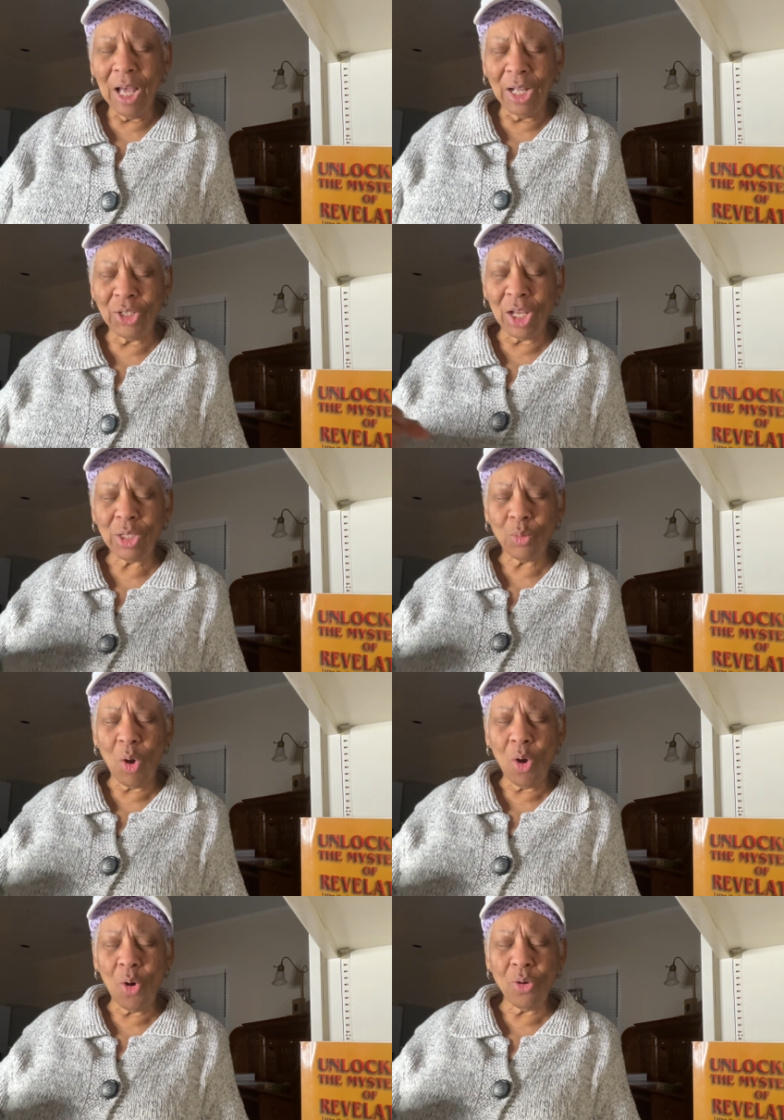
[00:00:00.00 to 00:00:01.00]
I just
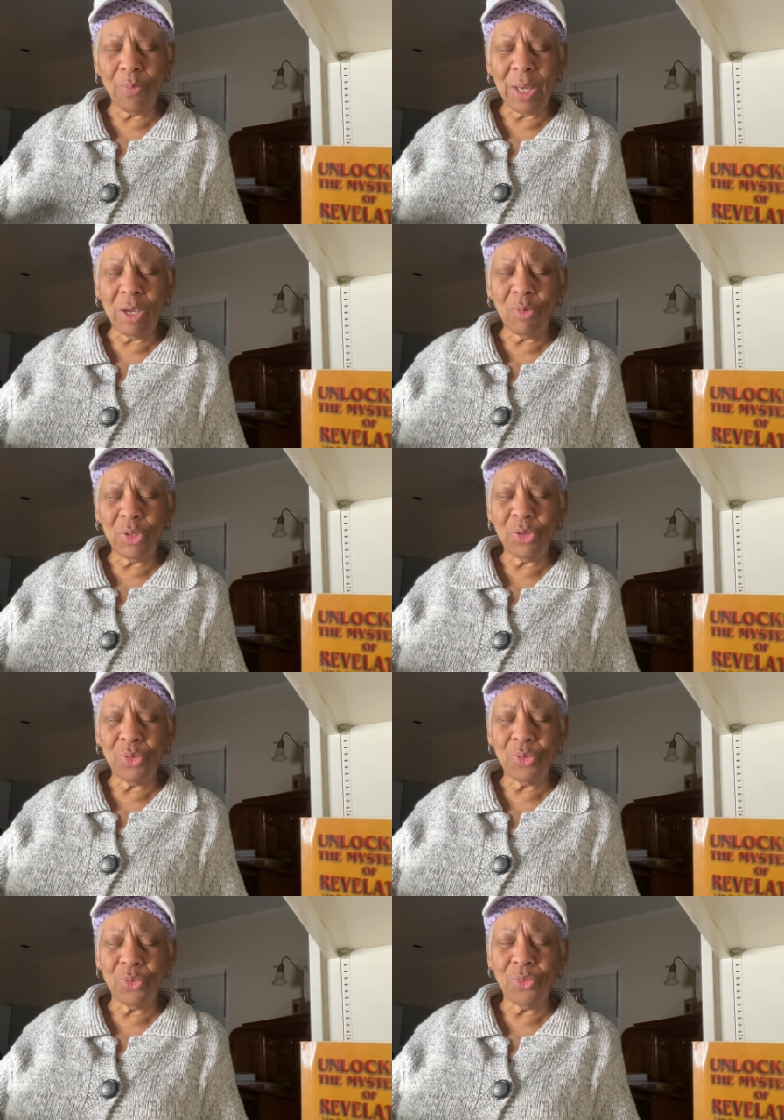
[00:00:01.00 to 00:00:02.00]
want to be with
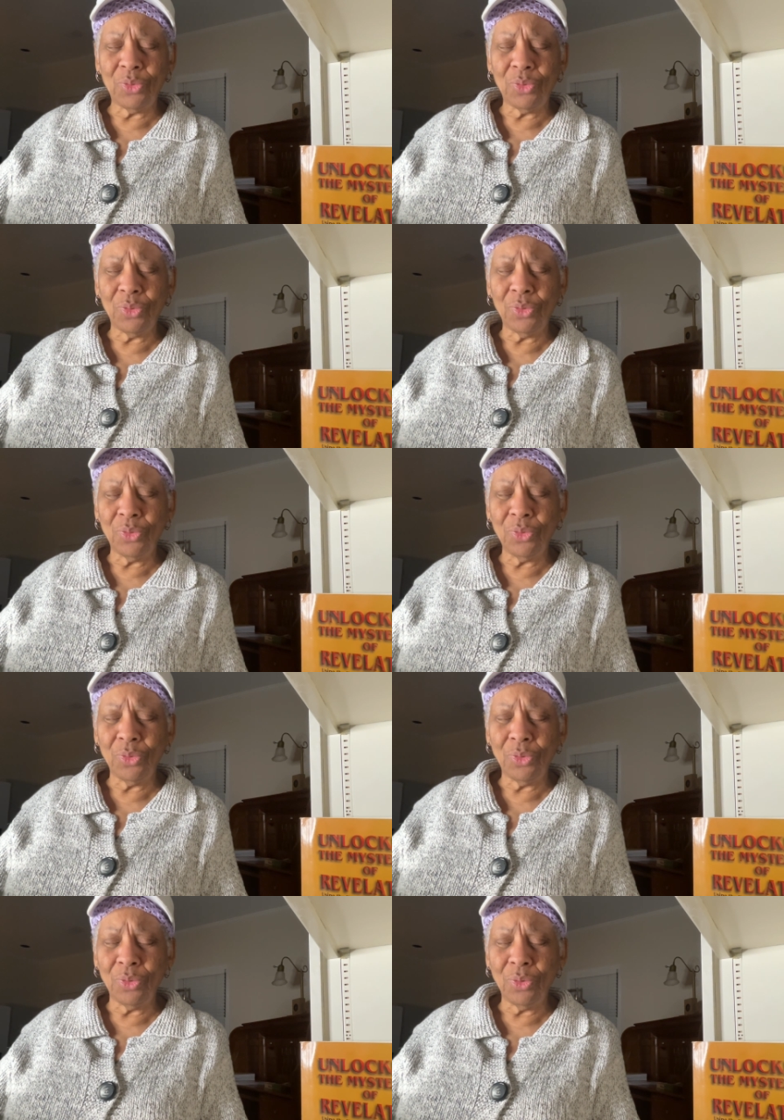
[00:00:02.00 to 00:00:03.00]

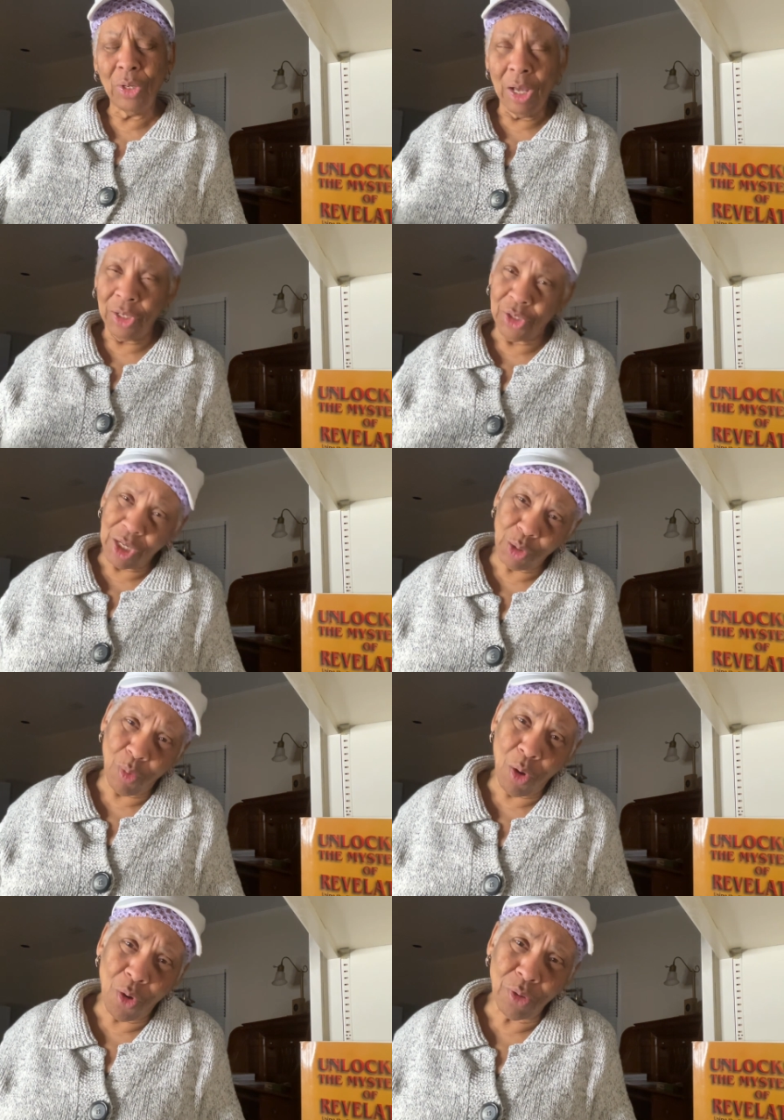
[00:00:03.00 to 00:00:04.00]
you. I just
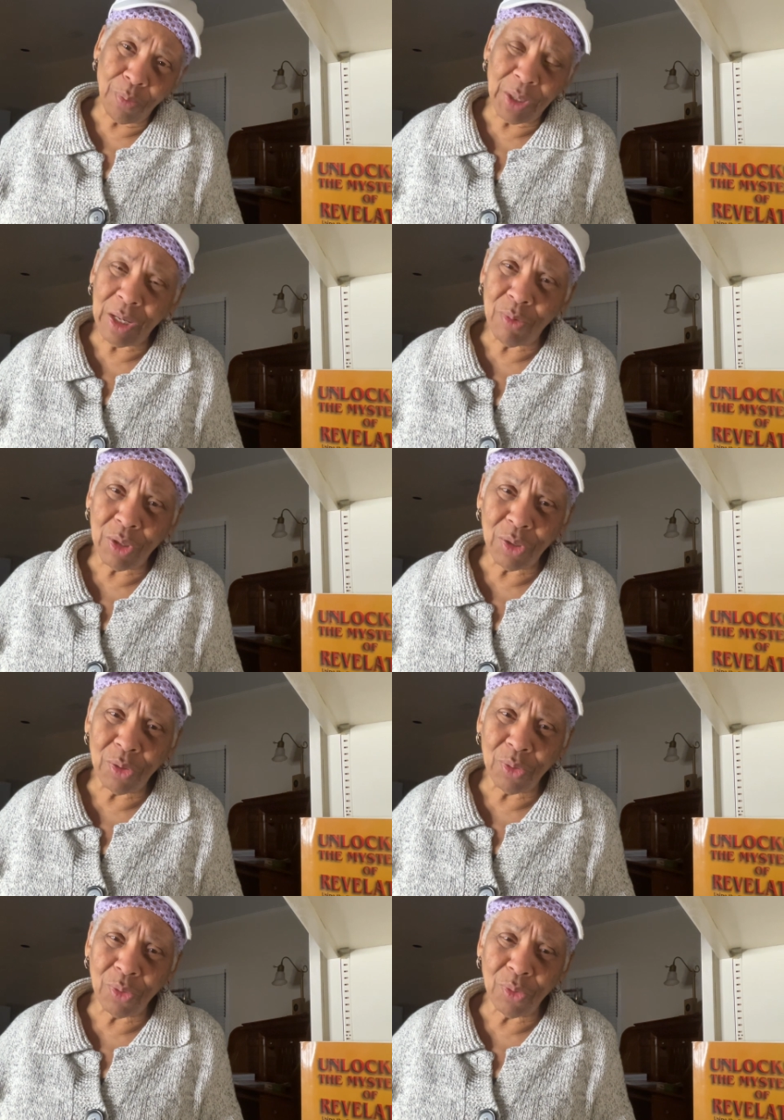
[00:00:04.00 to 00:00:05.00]
want to be with
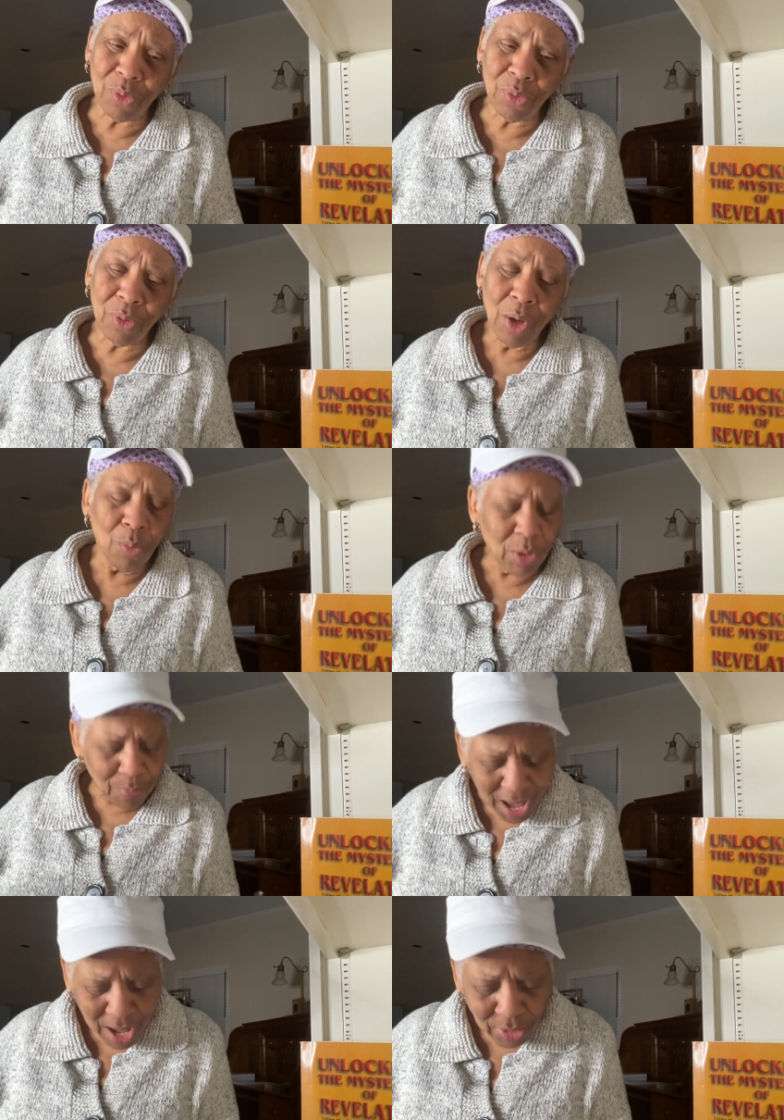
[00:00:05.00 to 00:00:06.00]
you. We
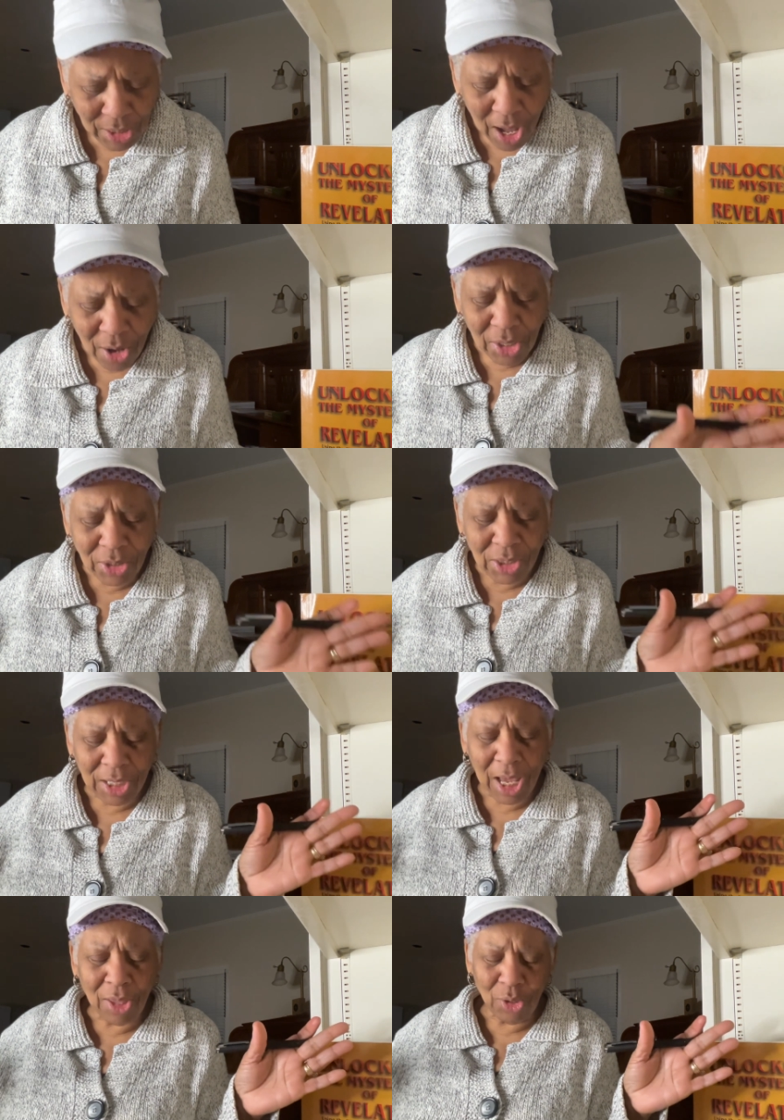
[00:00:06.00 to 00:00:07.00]
bow down and
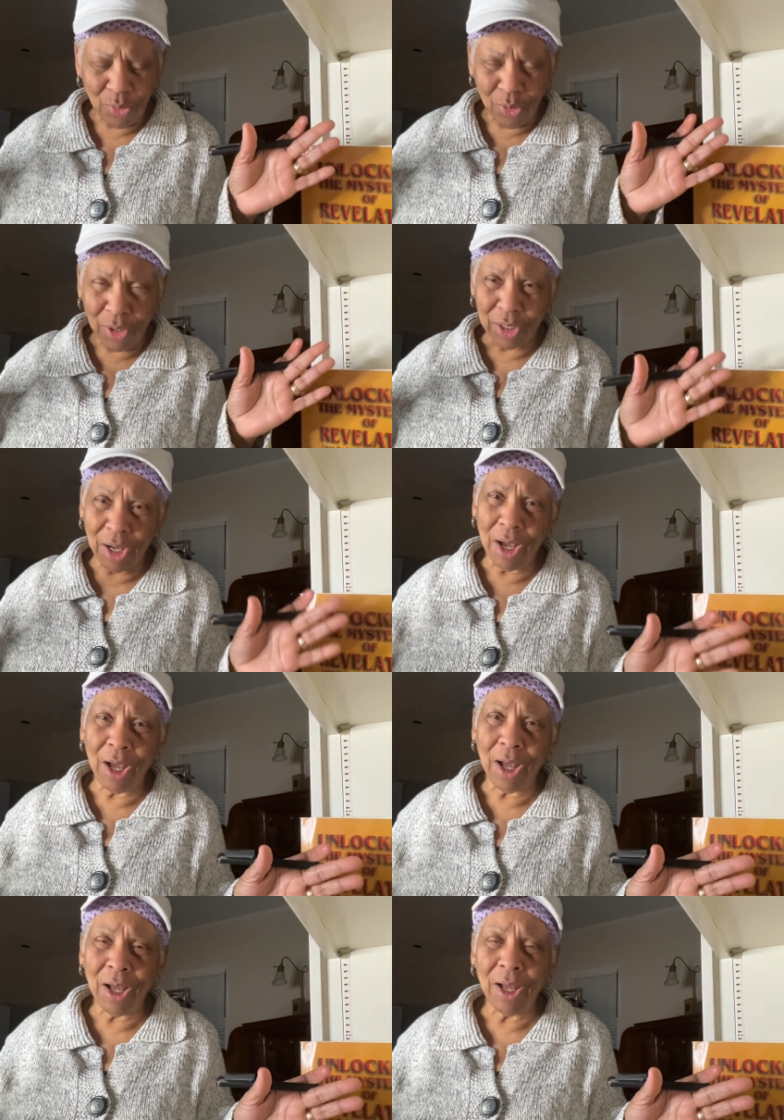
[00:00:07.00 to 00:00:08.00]
say you are
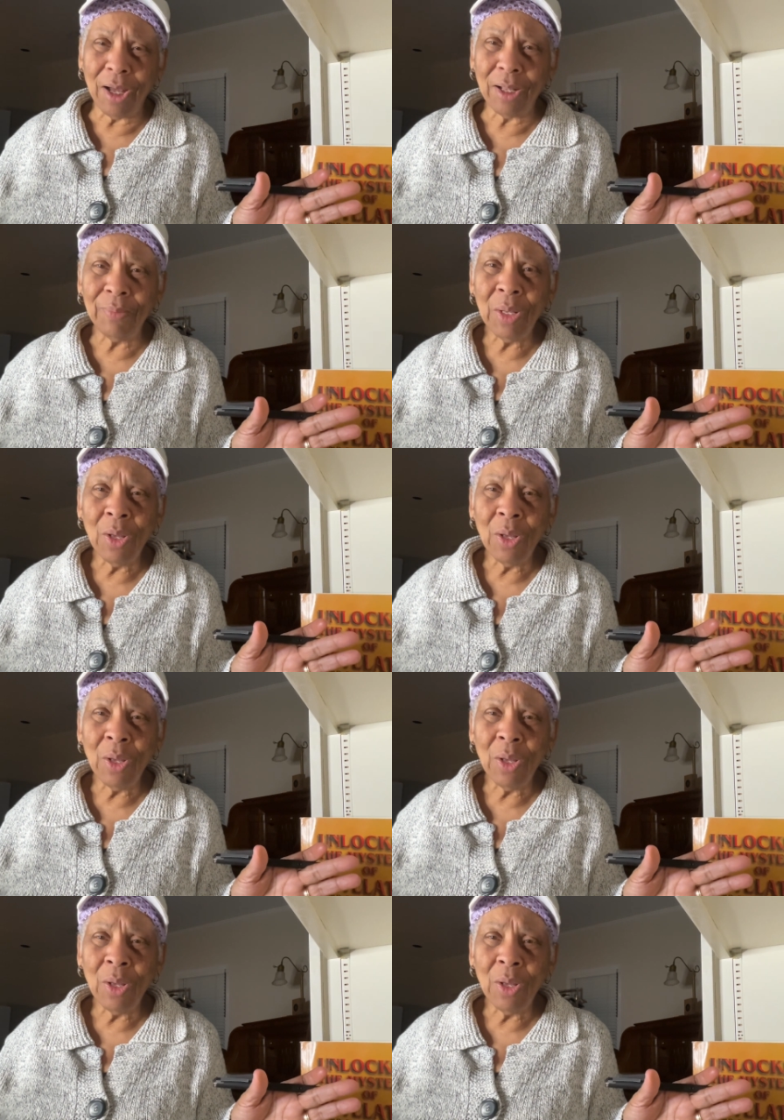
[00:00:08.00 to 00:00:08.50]
God.